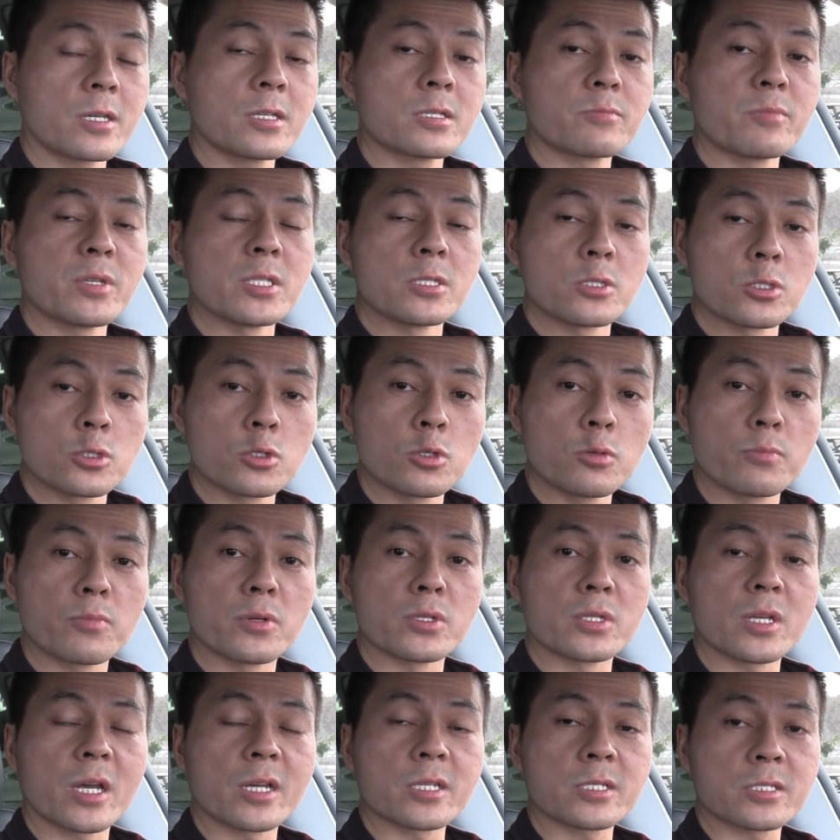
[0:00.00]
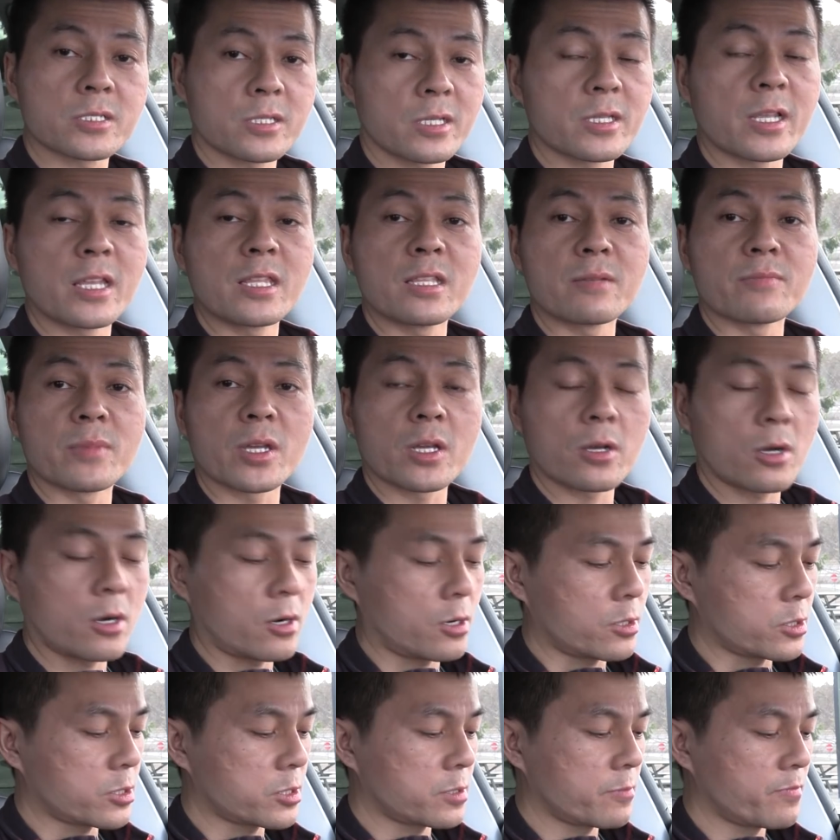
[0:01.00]
He's been super nice lending me
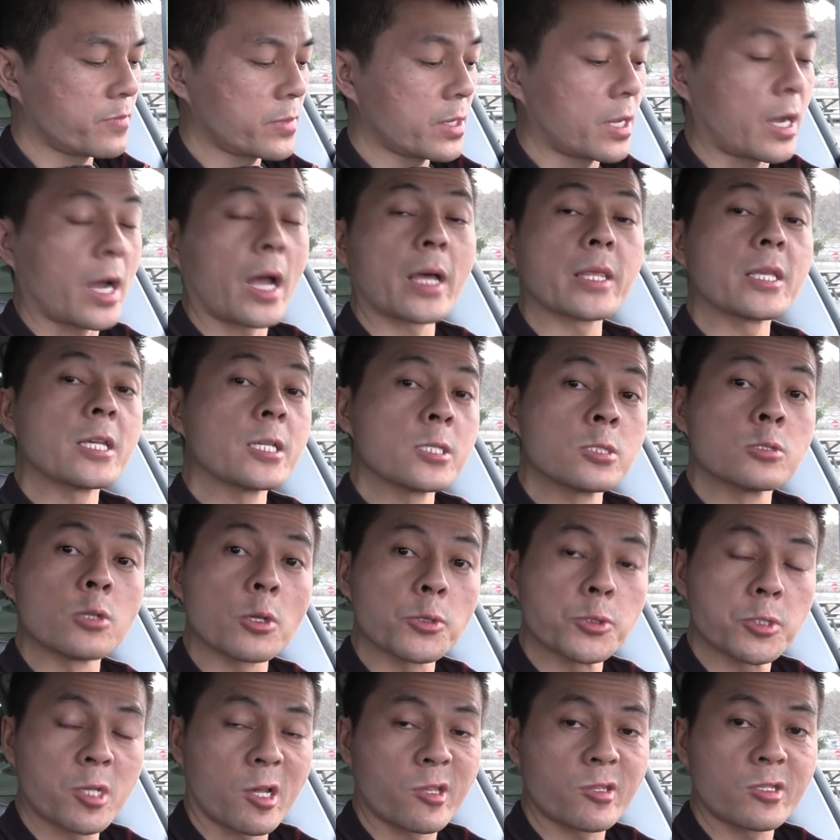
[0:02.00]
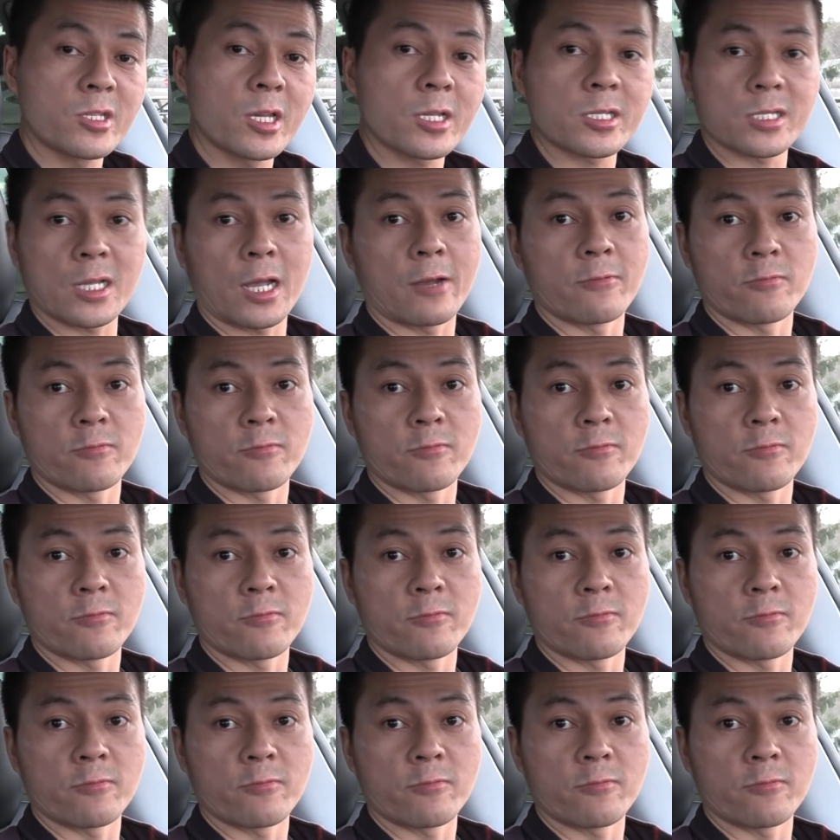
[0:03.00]
cars, and he's not done yet.